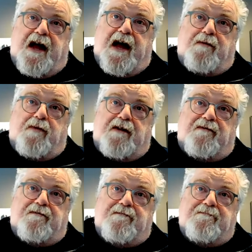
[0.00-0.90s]
And
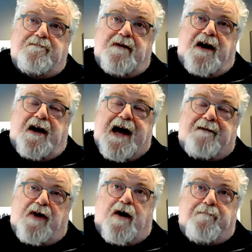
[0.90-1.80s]
we've
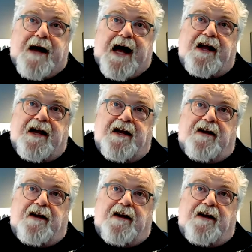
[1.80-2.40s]
haven't gone back in